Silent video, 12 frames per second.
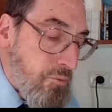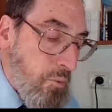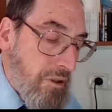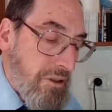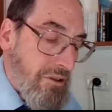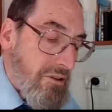
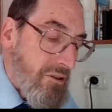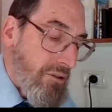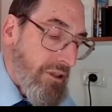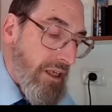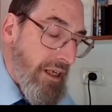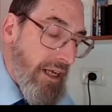one is
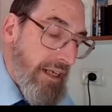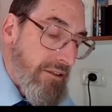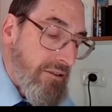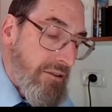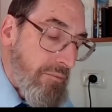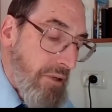going to
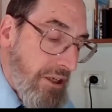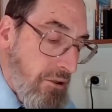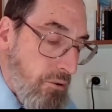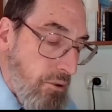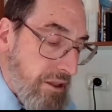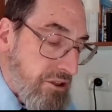answer my
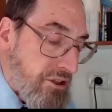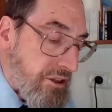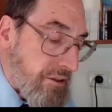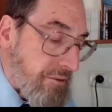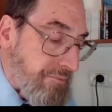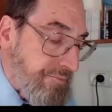
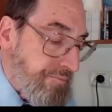question.